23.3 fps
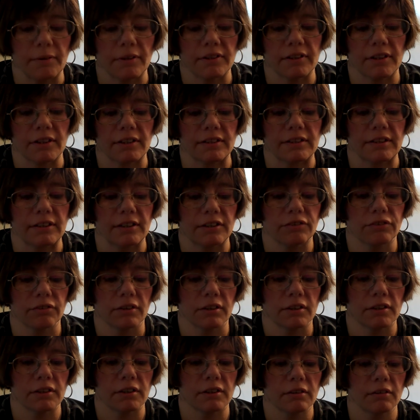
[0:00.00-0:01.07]
smells like
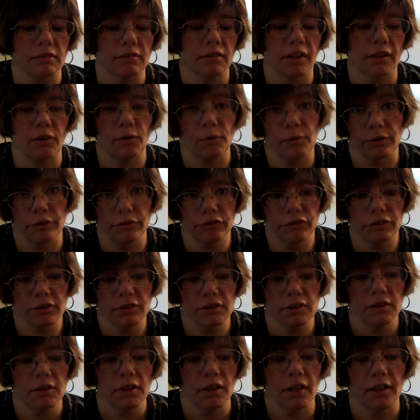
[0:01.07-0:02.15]
citrus, like
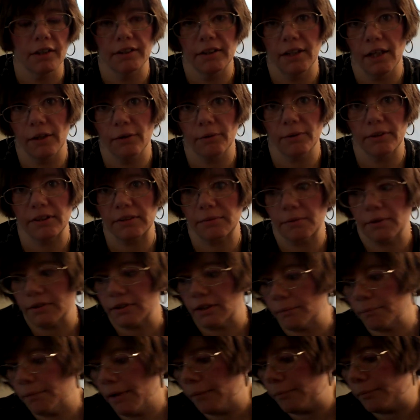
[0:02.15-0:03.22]
oranges. And the other one
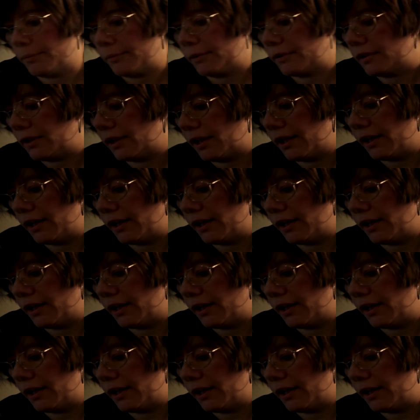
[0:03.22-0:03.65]
smells like peppermint